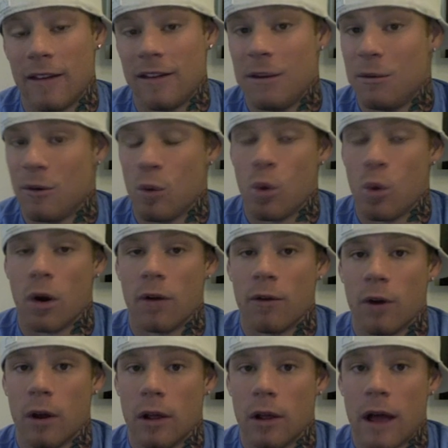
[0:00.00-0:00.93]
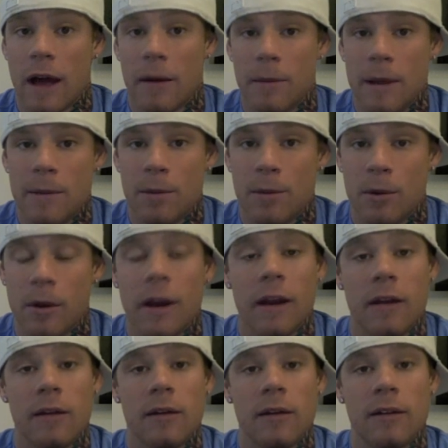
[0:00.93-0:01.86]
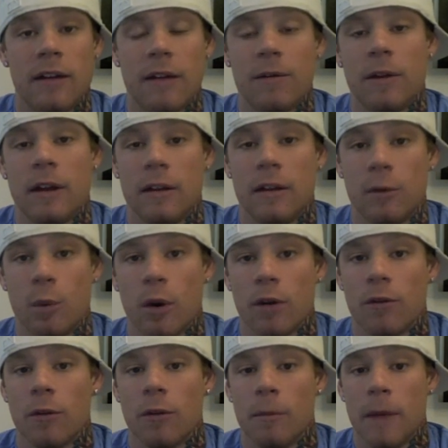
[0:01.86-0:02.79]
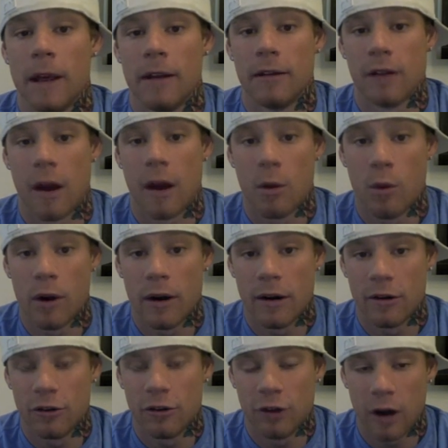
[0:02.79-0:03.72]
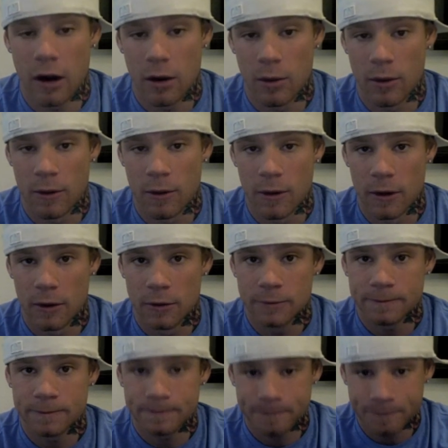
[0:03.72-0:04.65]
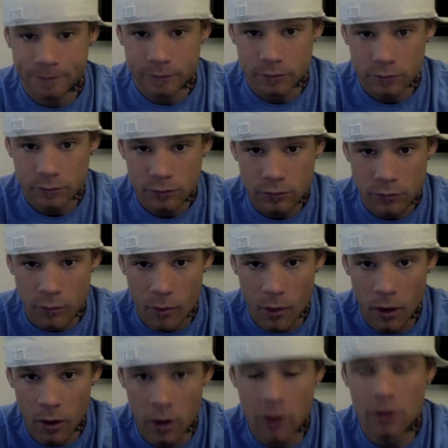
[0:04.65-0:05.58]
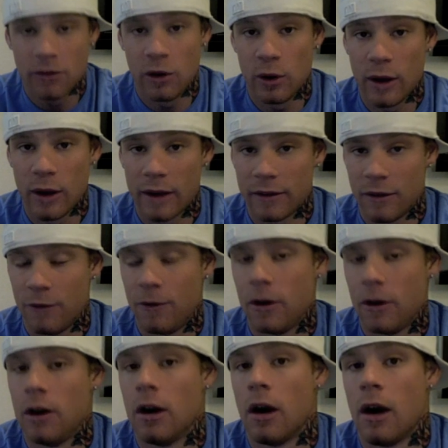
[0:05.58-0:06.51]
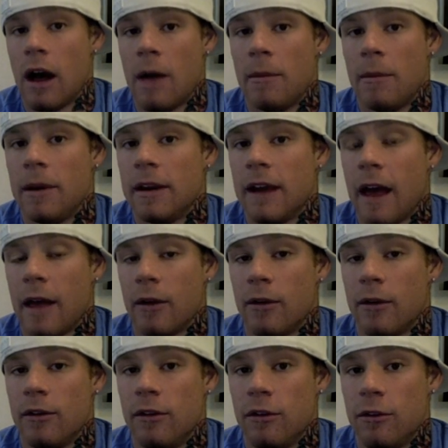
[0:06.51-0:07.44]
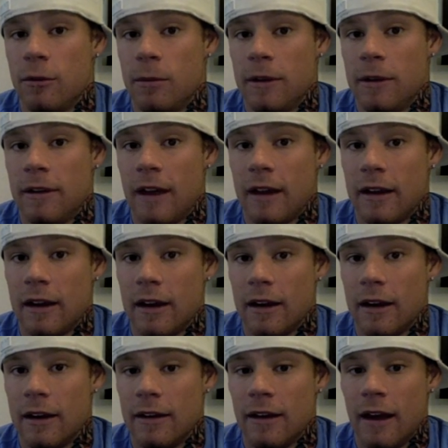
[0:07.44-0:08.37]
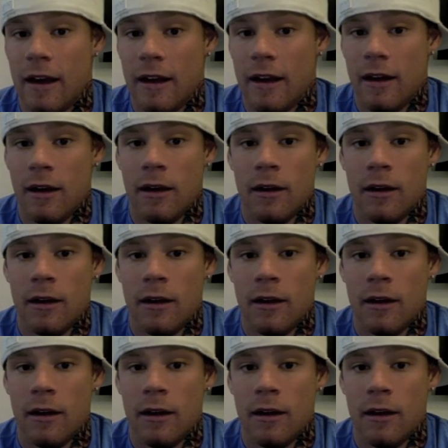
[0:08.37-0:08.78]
seems to work for a lot of people, and it definitely has worked for me. So I wanted to share it with you so you guys can figure out how many calories you should be taking in a day,